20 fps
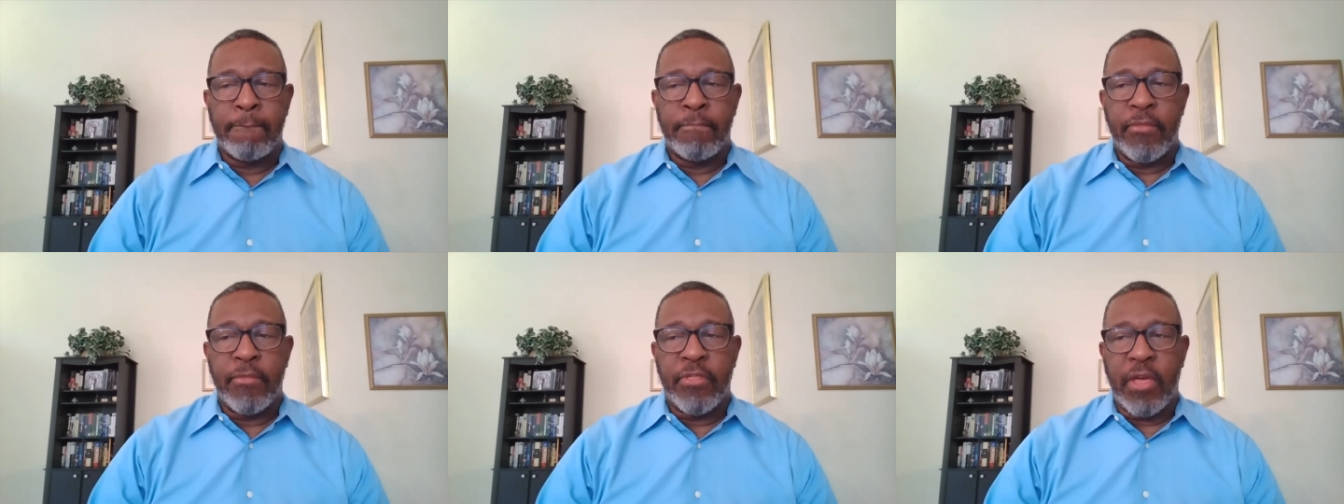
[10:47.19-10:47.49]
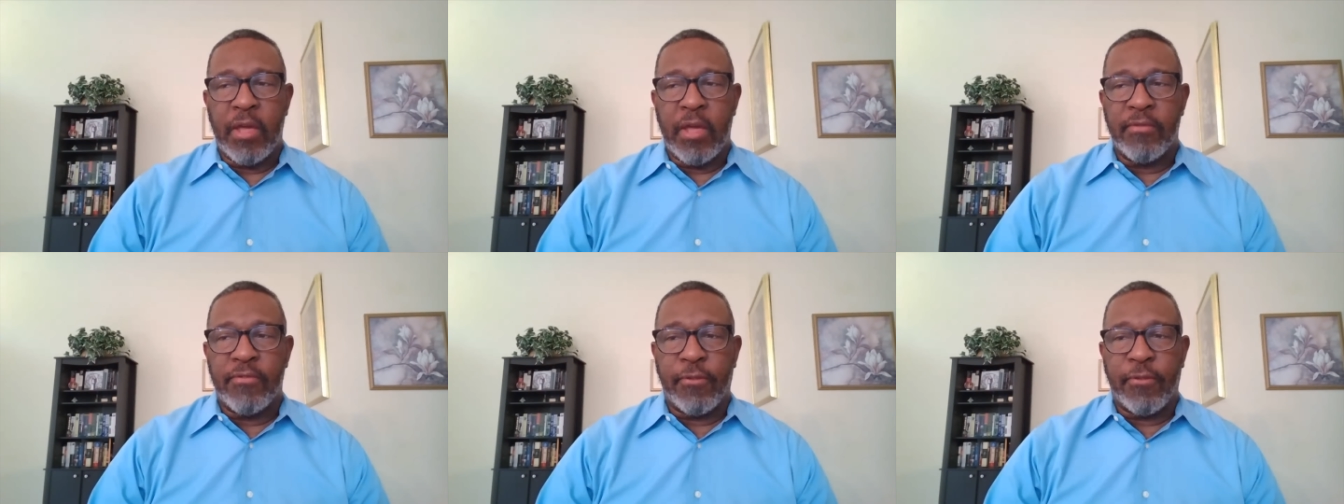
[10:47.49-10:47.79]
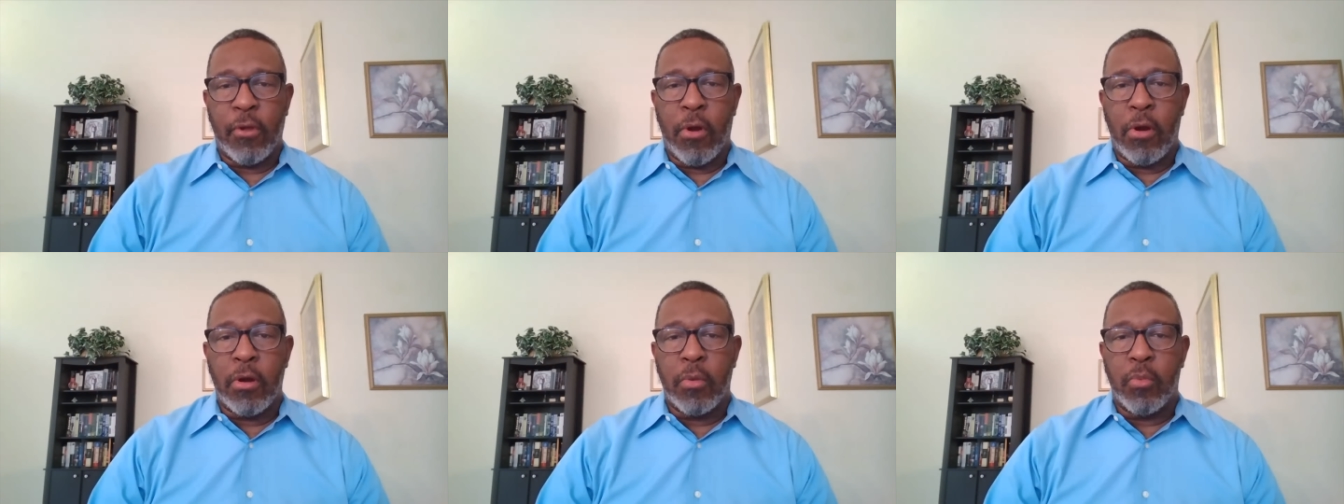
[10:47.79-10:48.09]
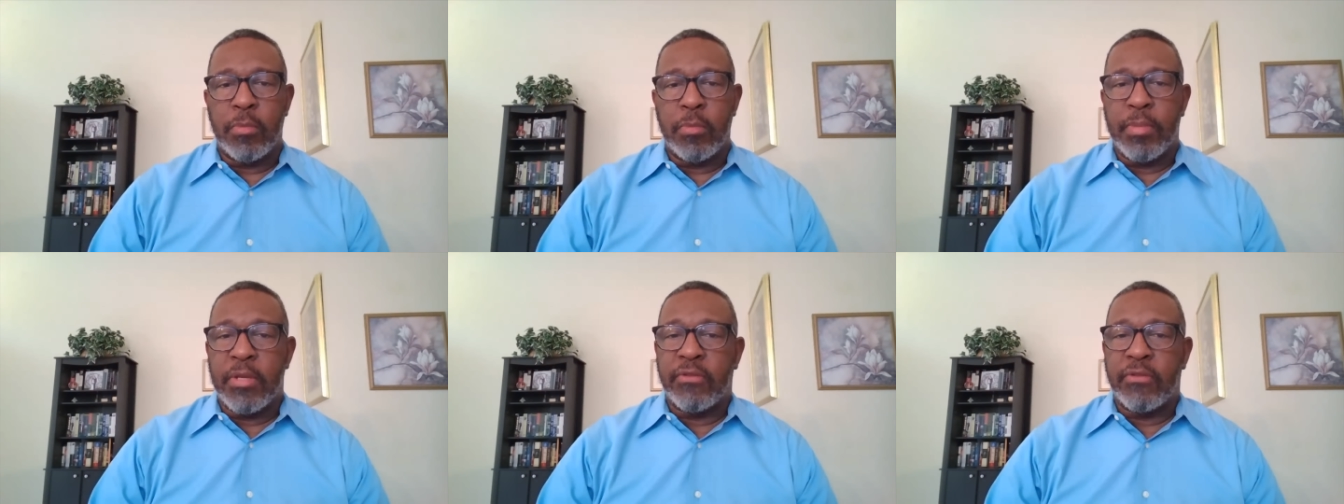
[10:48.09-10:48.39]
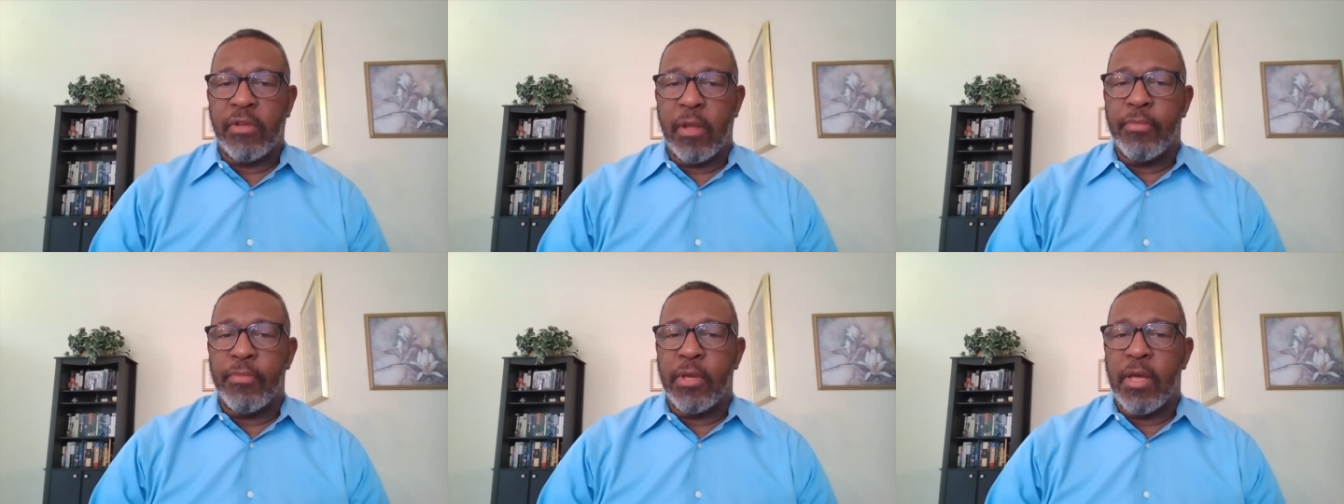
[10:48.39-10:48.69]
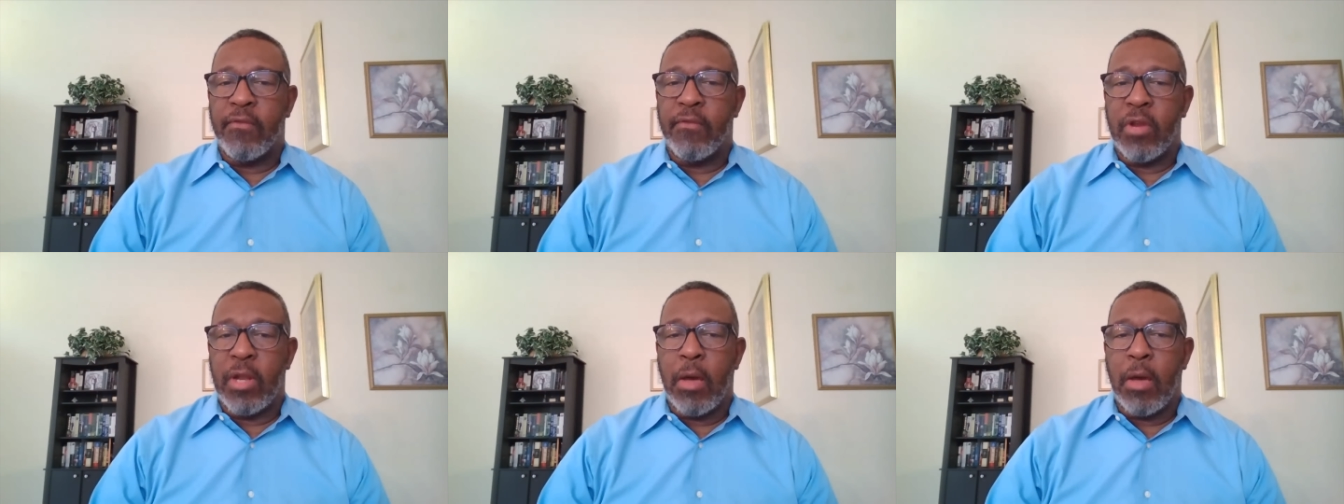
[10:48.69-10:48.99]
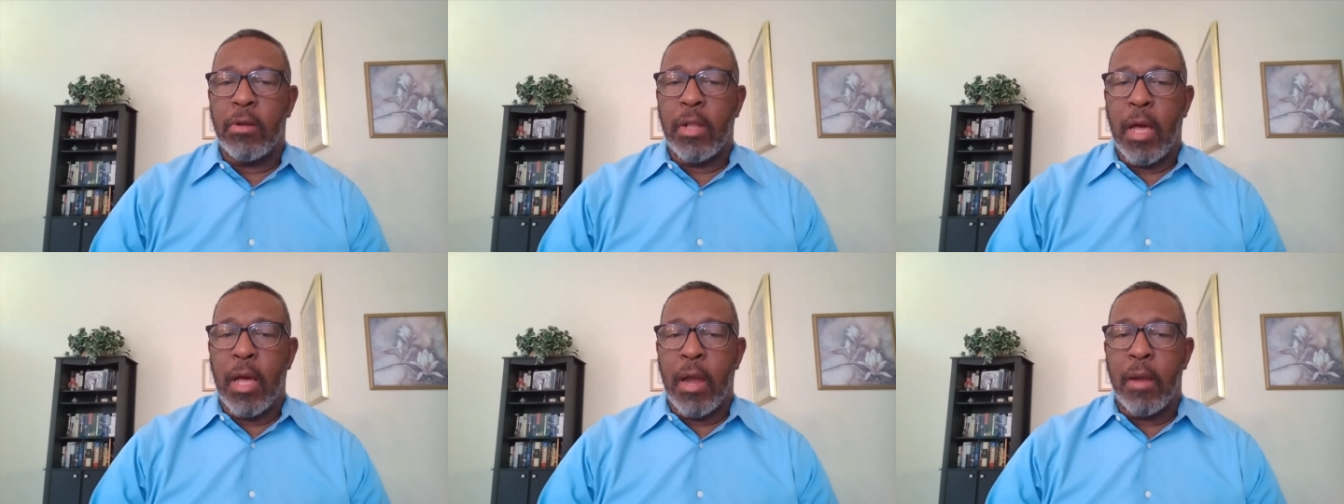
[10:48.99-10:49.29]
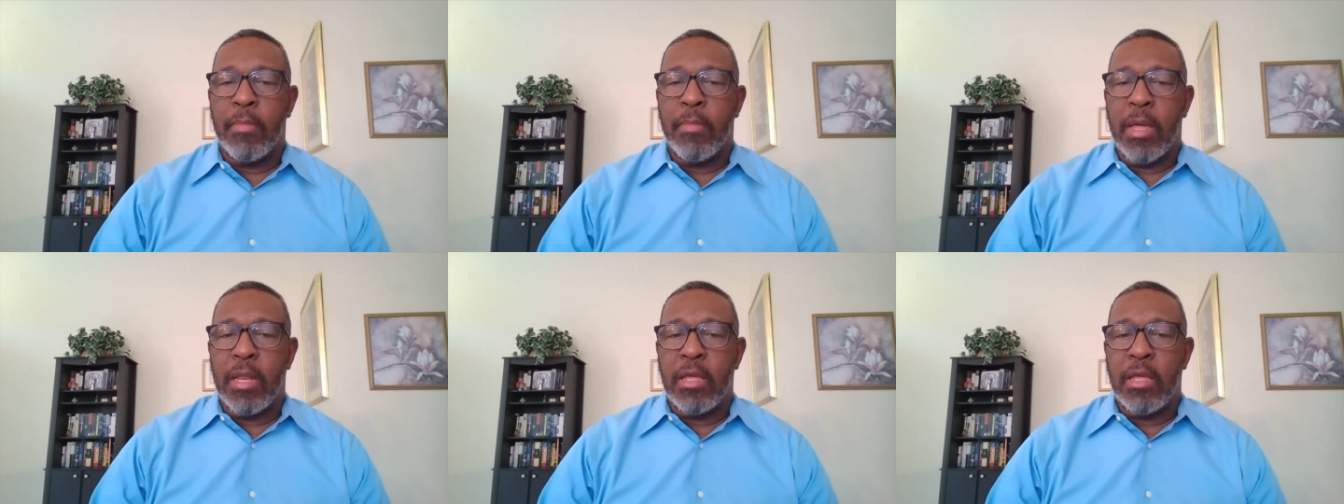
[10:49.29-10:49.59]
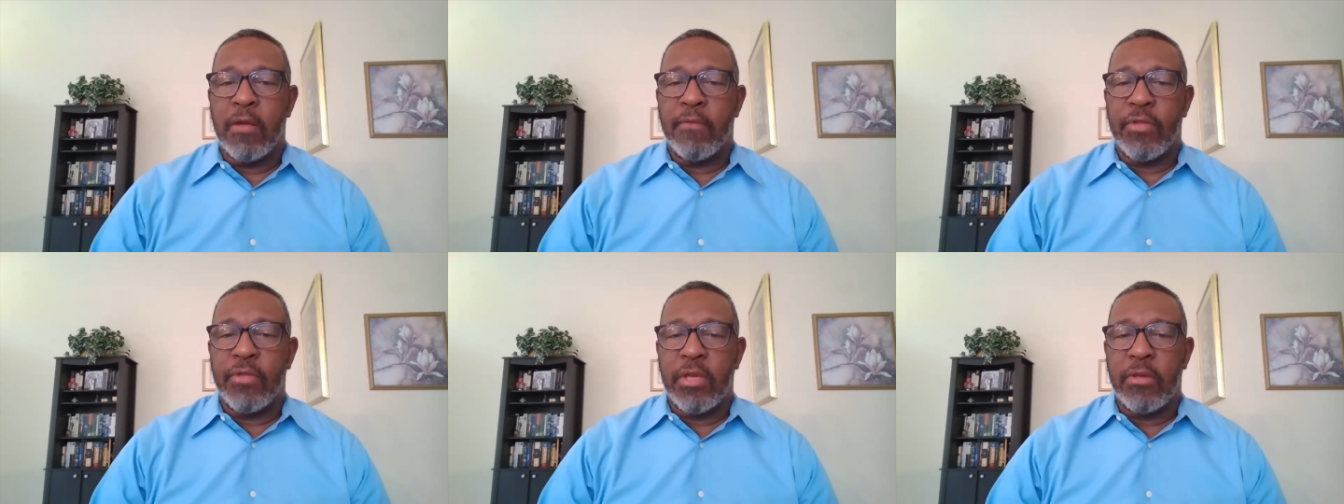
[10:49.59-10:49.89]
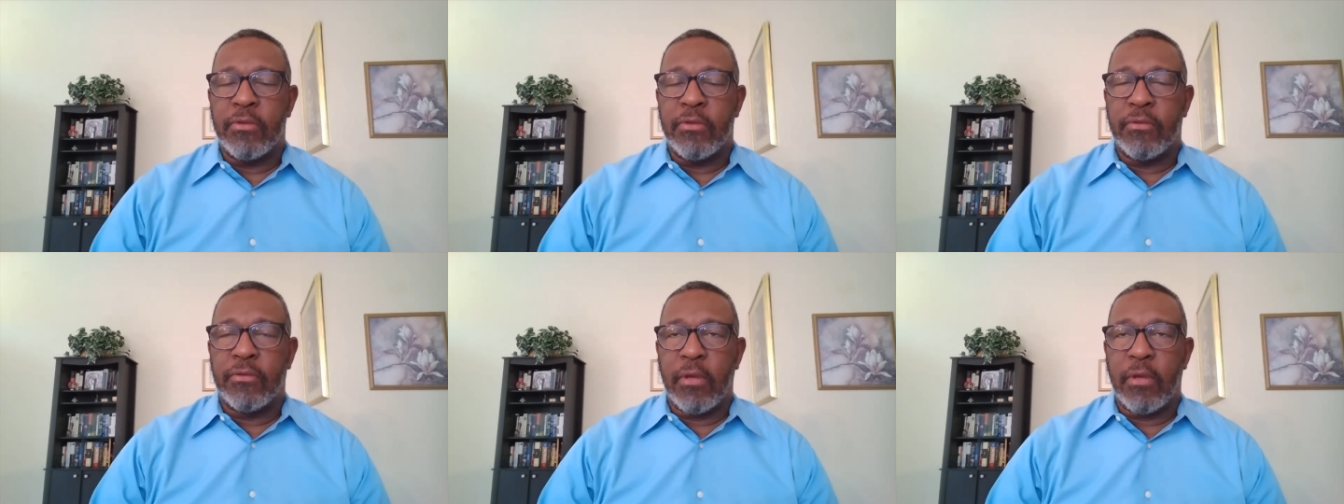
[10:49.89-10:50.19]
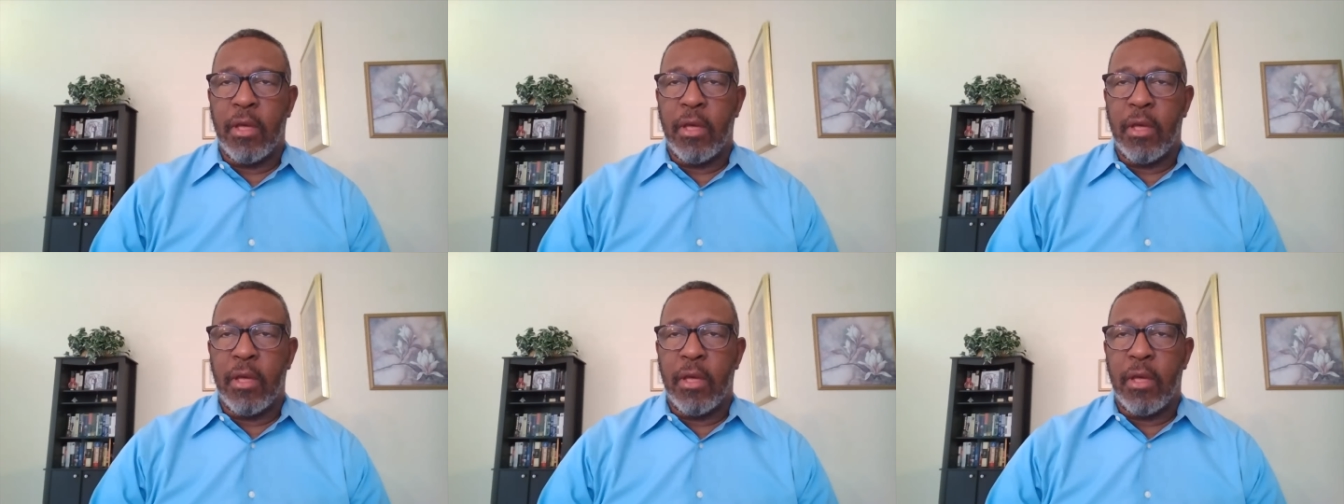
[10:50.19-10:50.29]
then Florida would be something of an outlier. Many of these